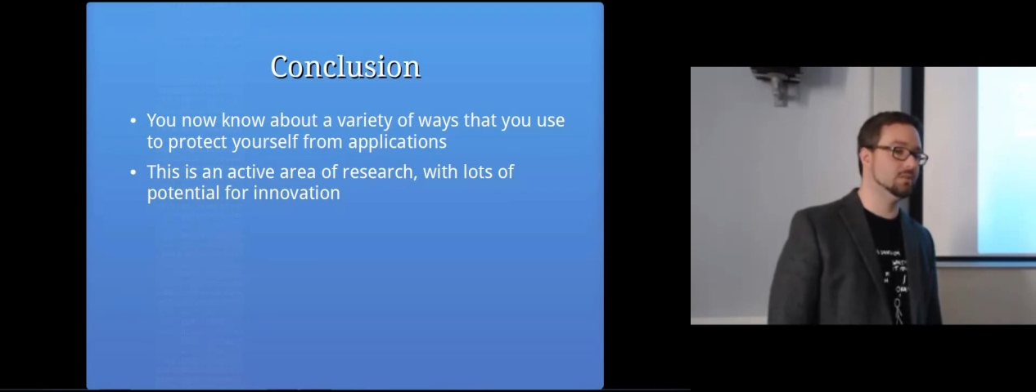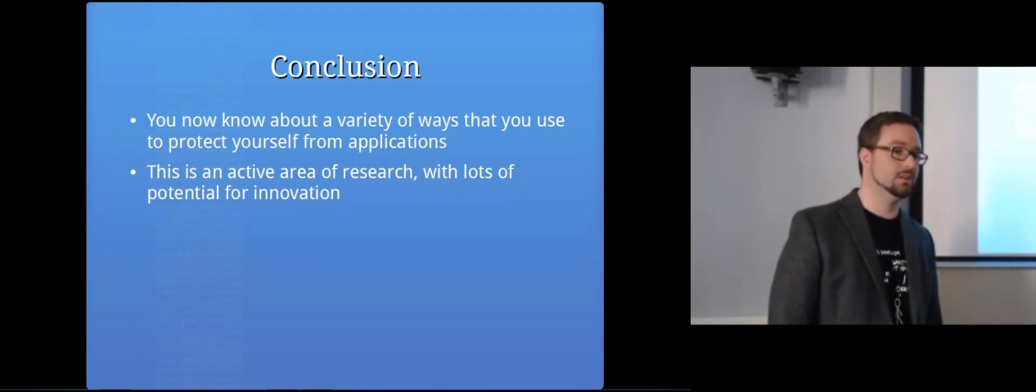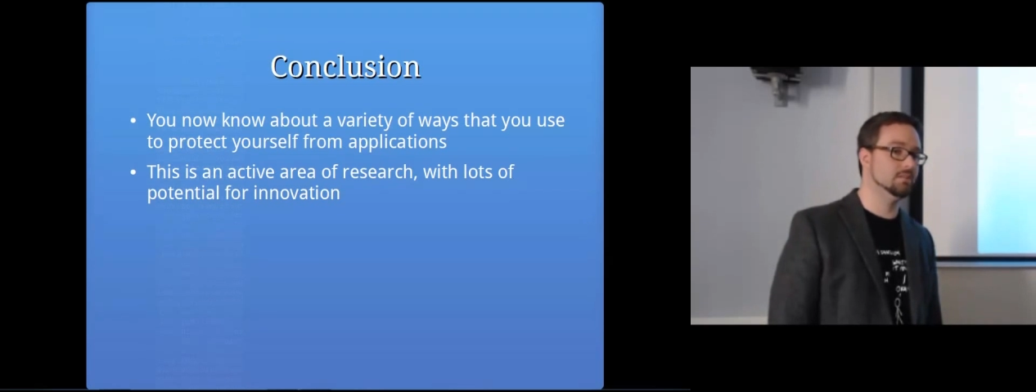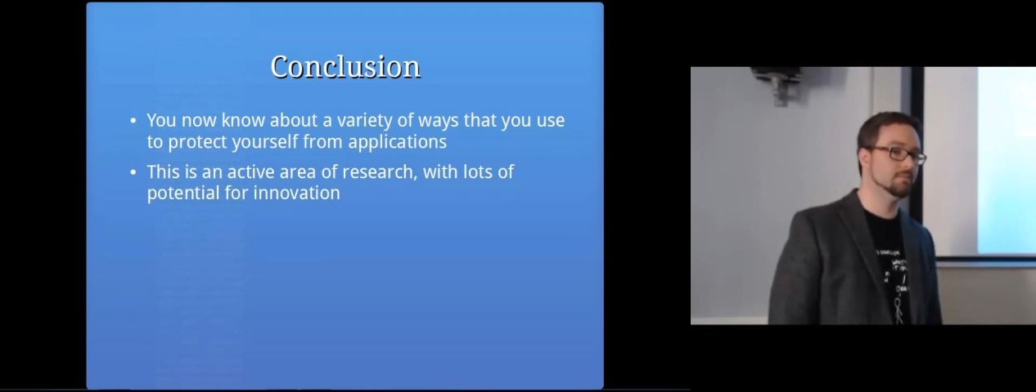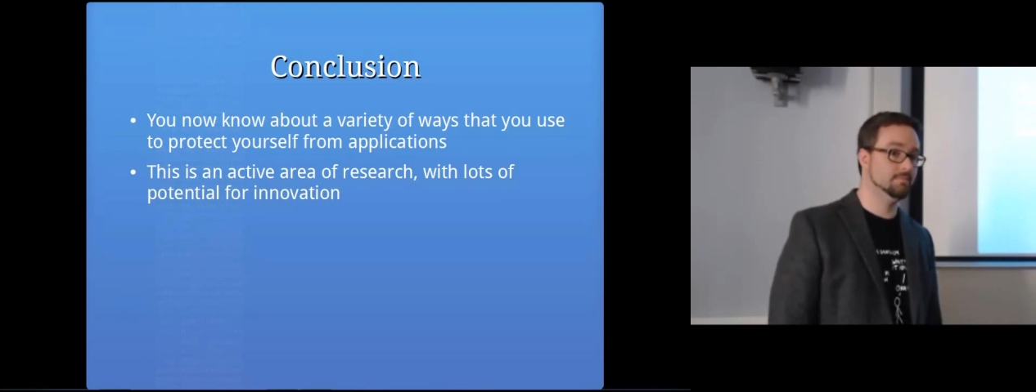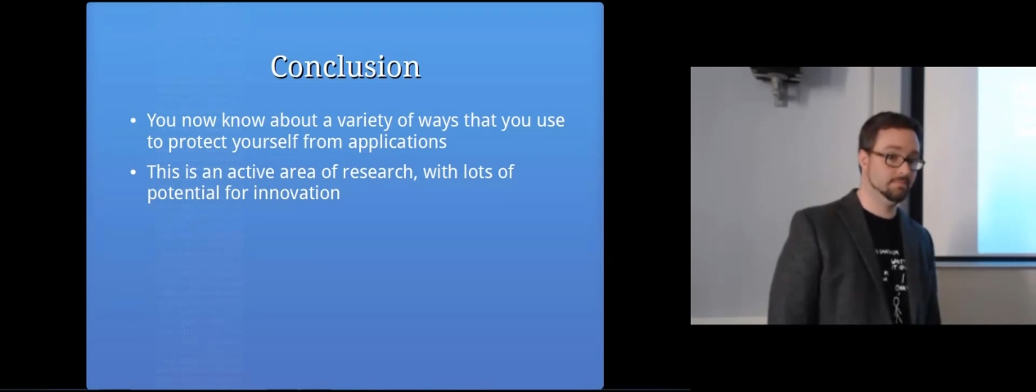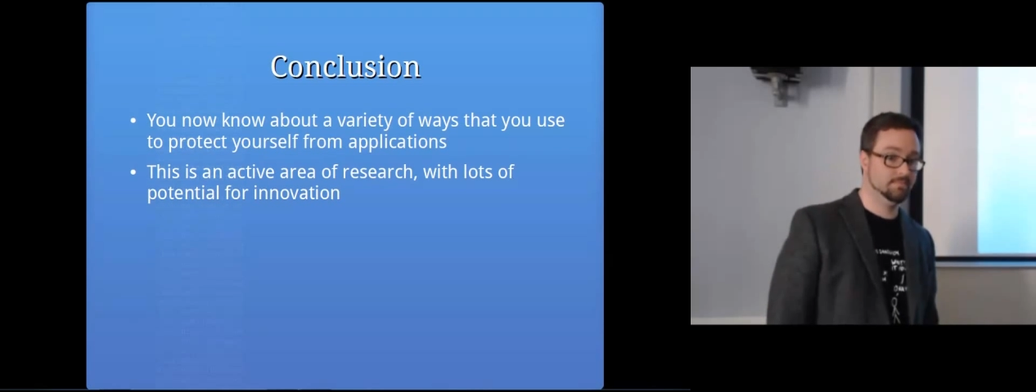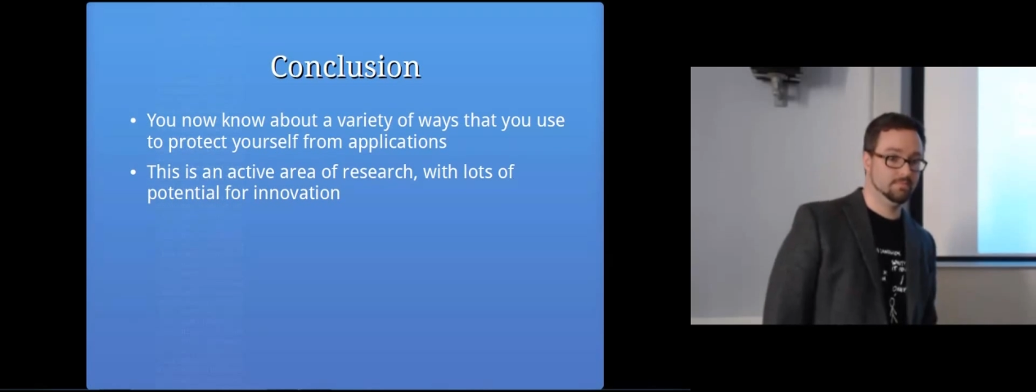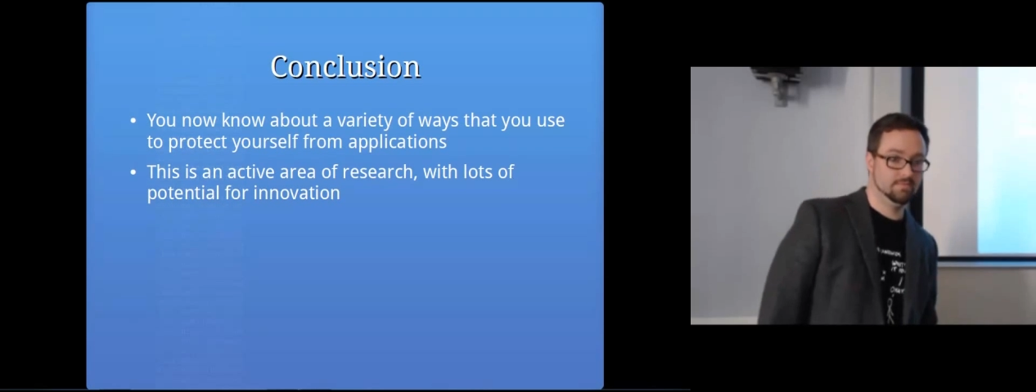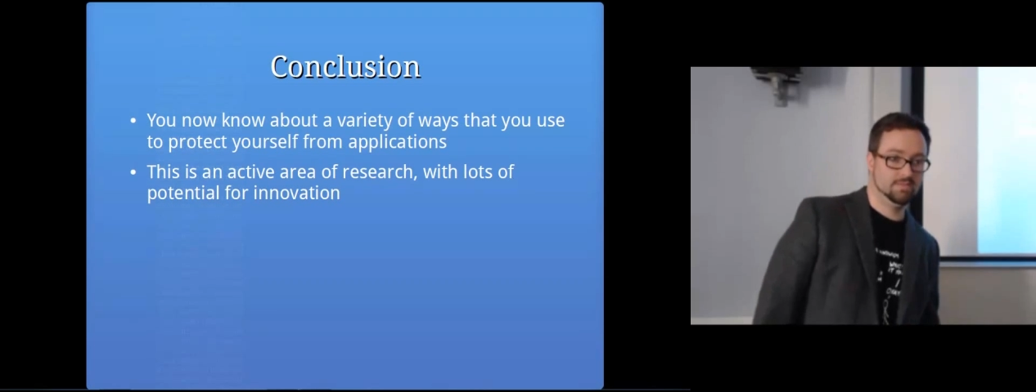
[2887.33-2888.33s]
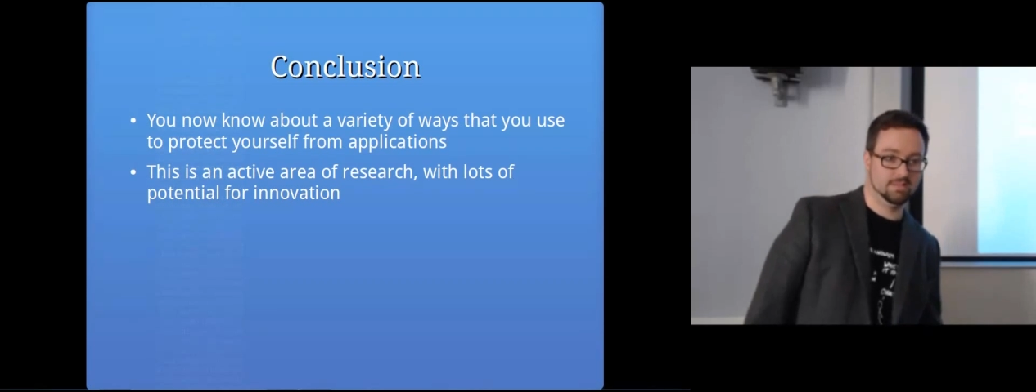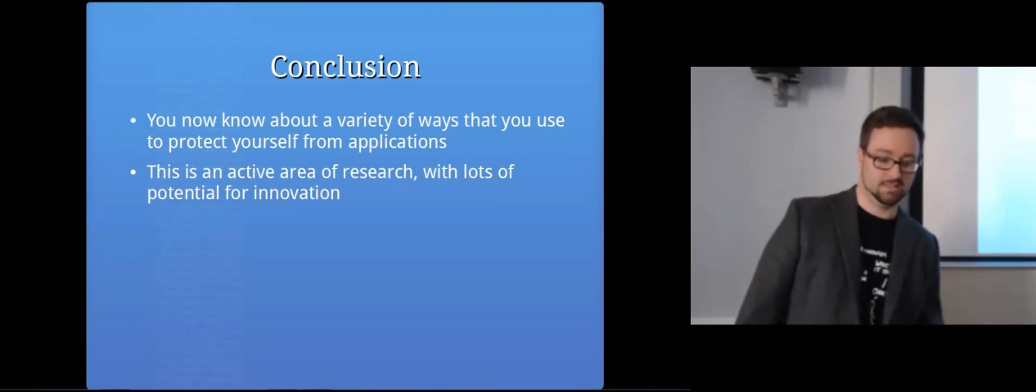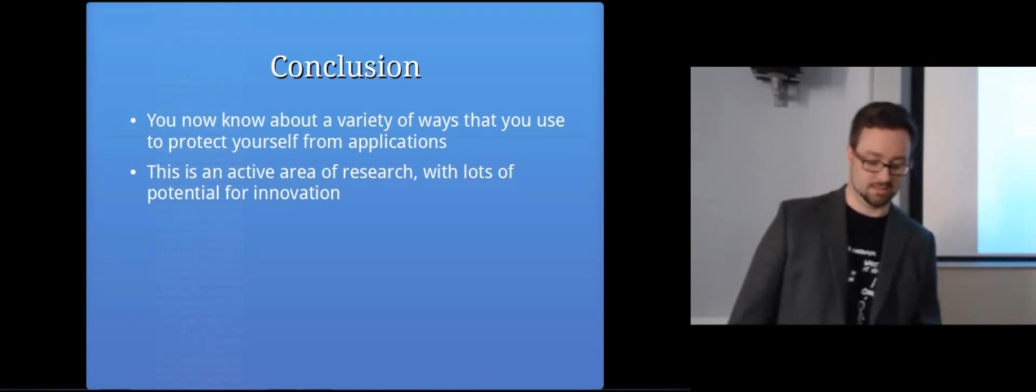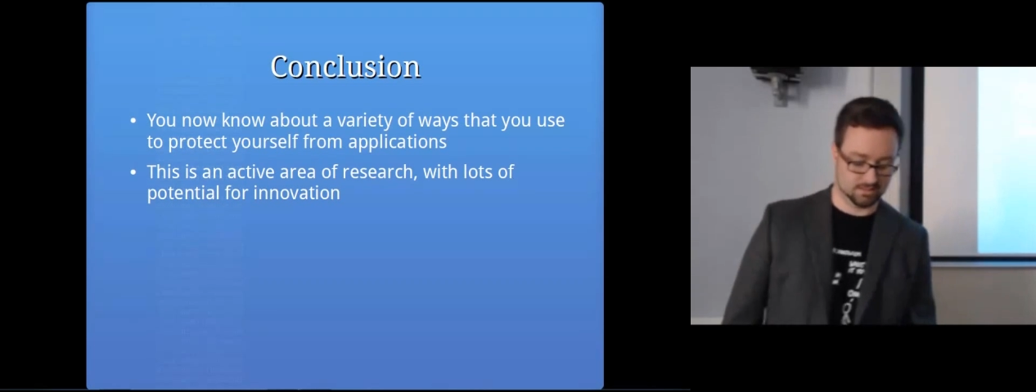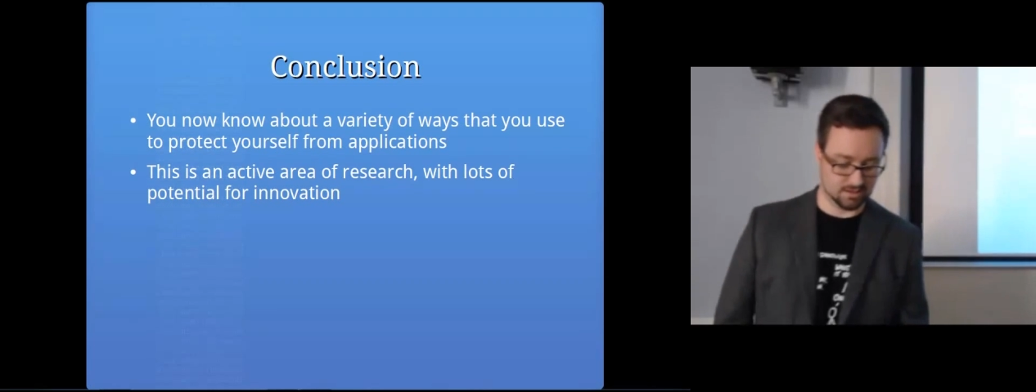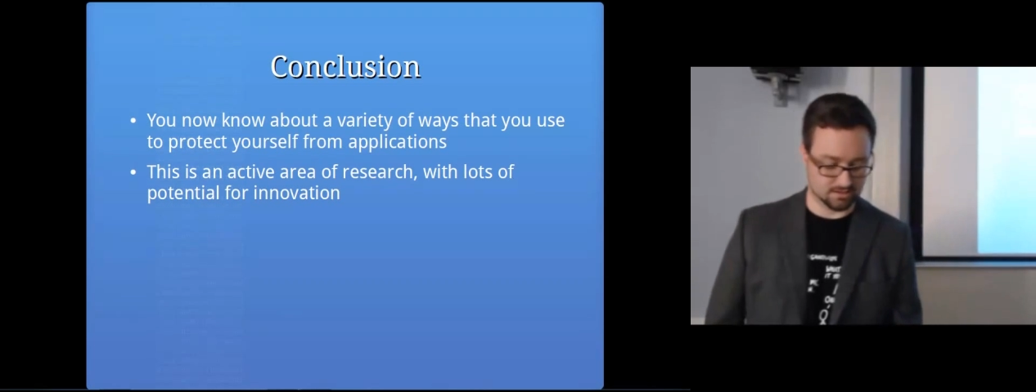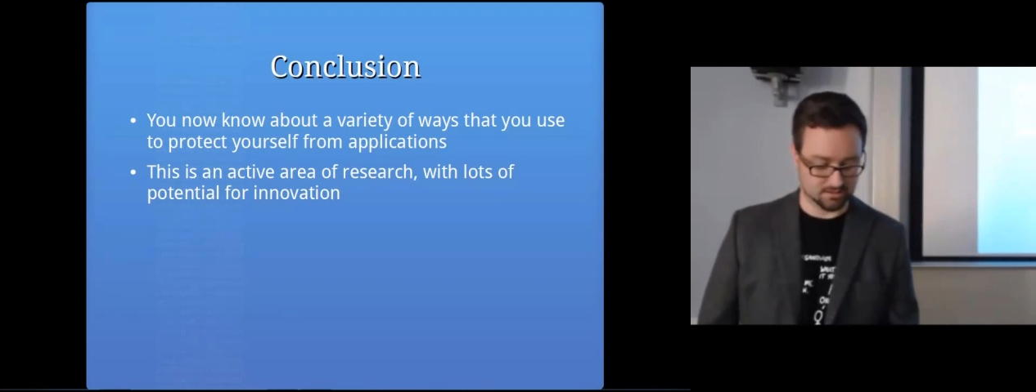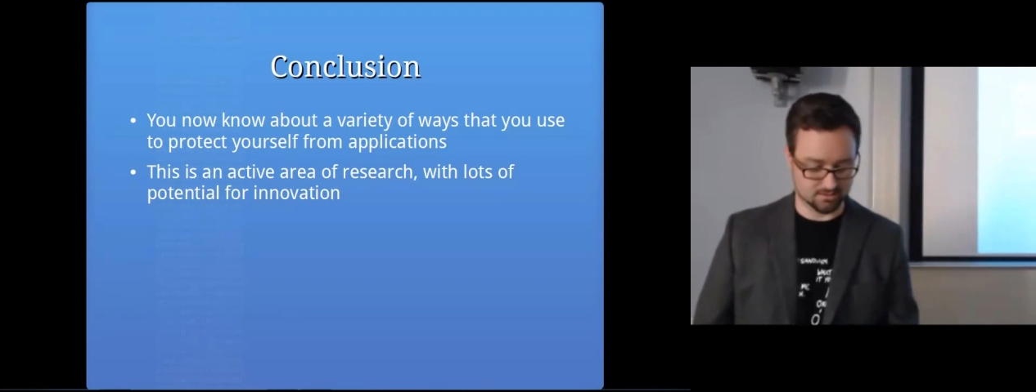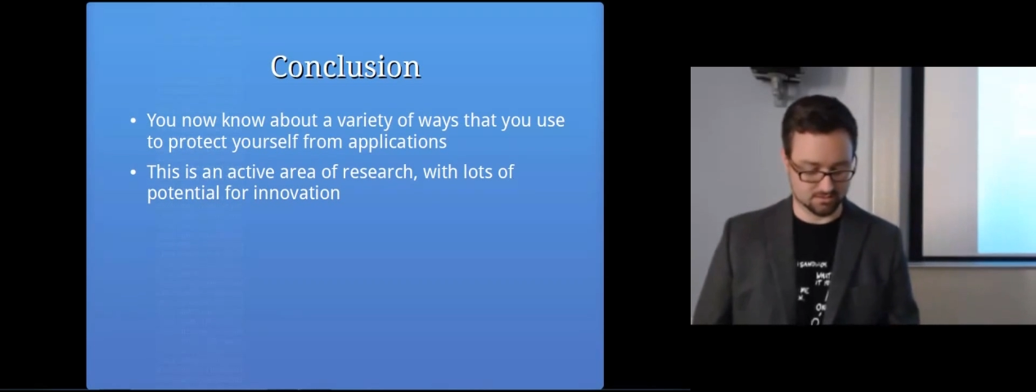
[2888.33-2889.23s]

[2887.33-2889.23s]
week. Thanks, guys.